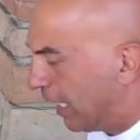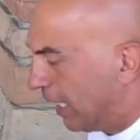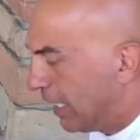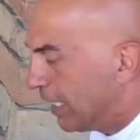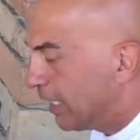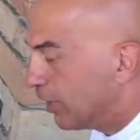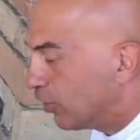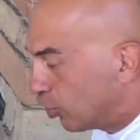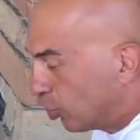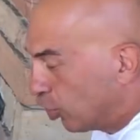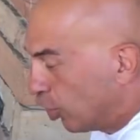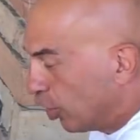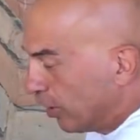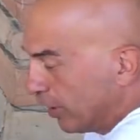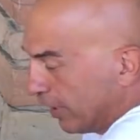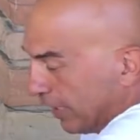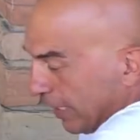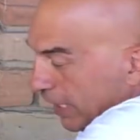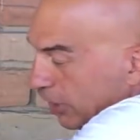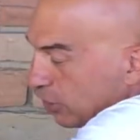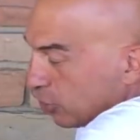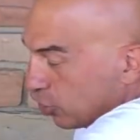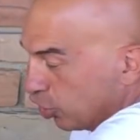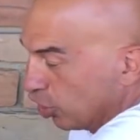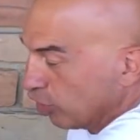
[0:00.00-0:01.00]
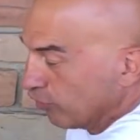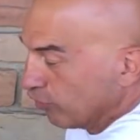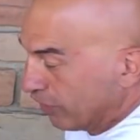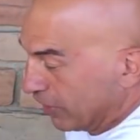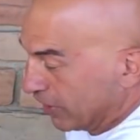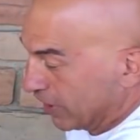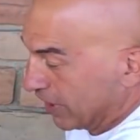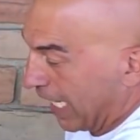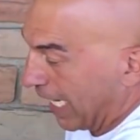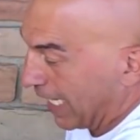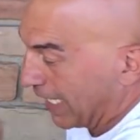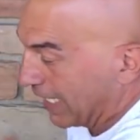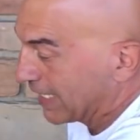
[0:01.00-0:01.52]
a player this caliber. You should
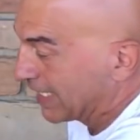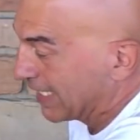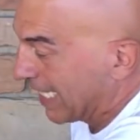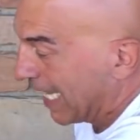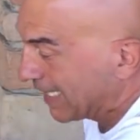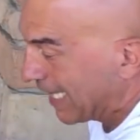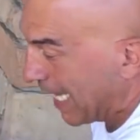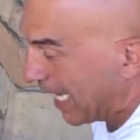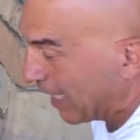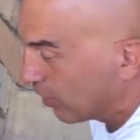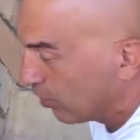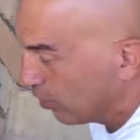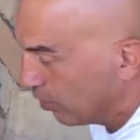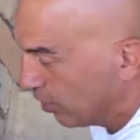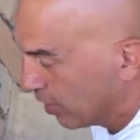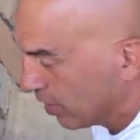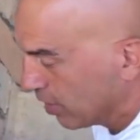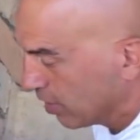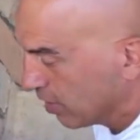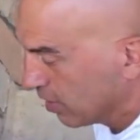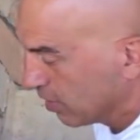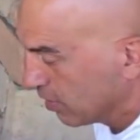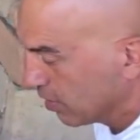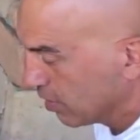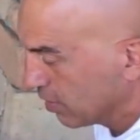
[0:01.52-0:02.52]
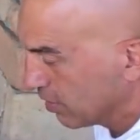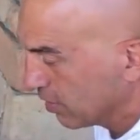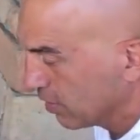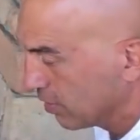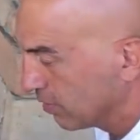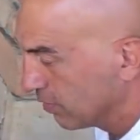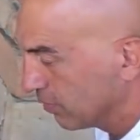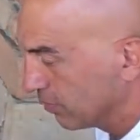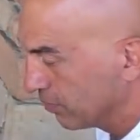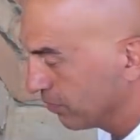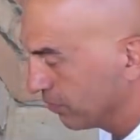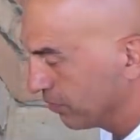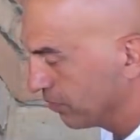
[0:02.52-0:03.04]
resign. He's not that. I'm good. not going to resign
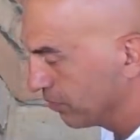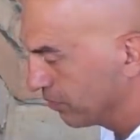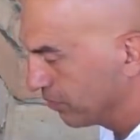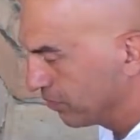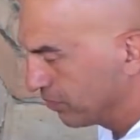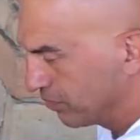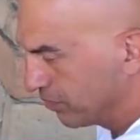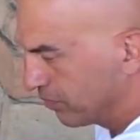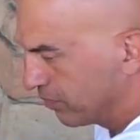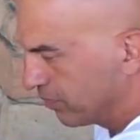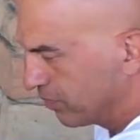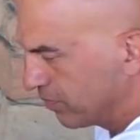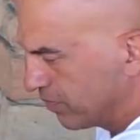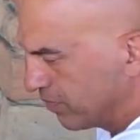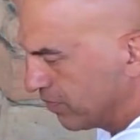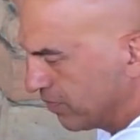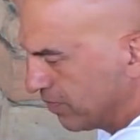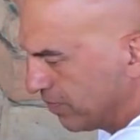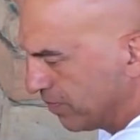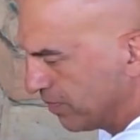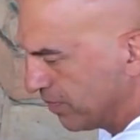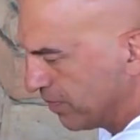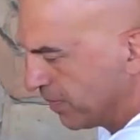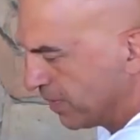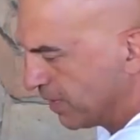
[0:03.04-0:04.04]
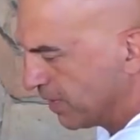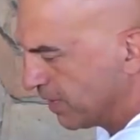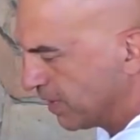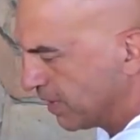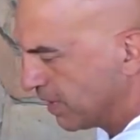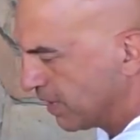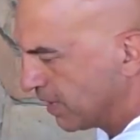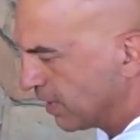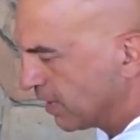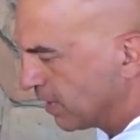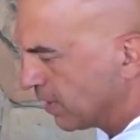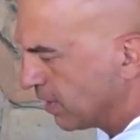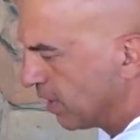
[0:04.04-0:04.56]
to a player this caliber. All right,
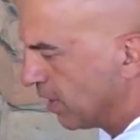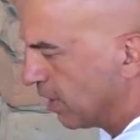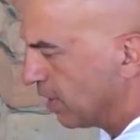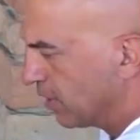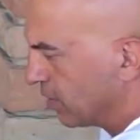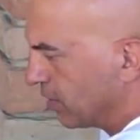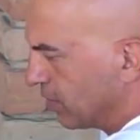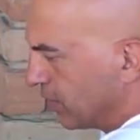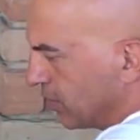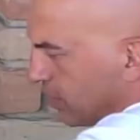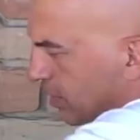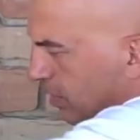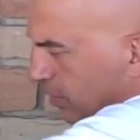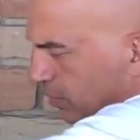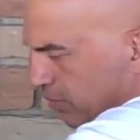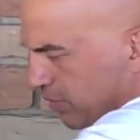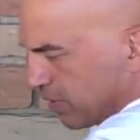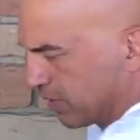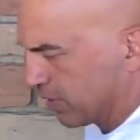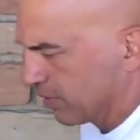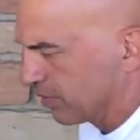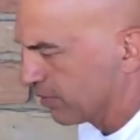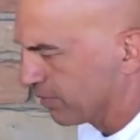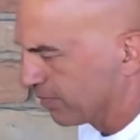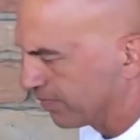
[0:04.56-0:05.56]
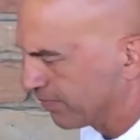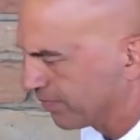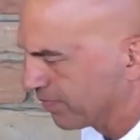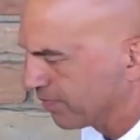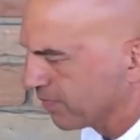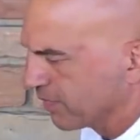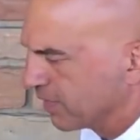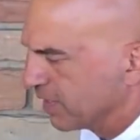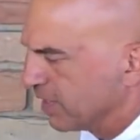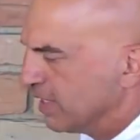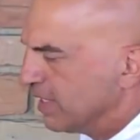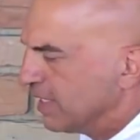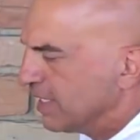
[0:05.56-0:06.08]
you can't help. You can't. Come on, you.
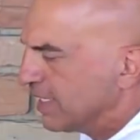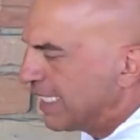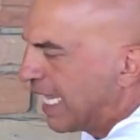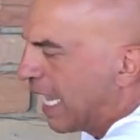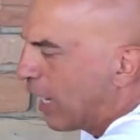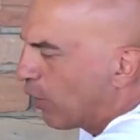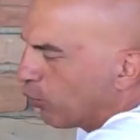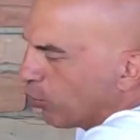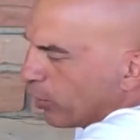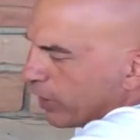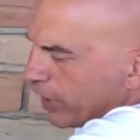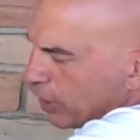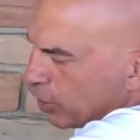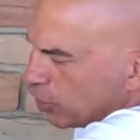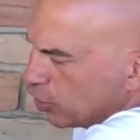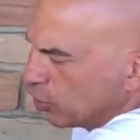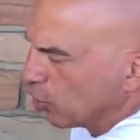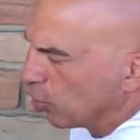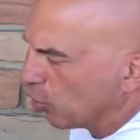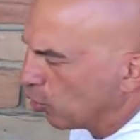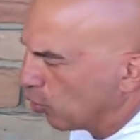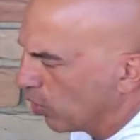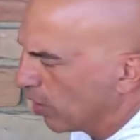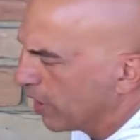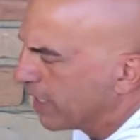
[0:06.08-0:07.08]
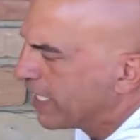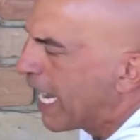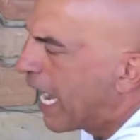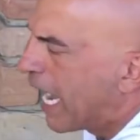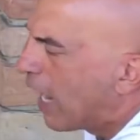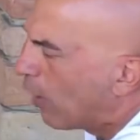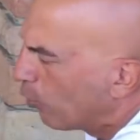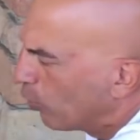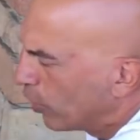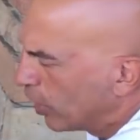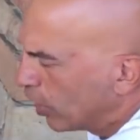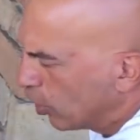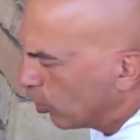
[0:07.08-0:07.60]
Now what do you do? Can't have that.
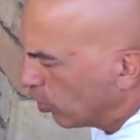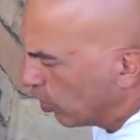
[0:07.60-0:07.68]
Now what do you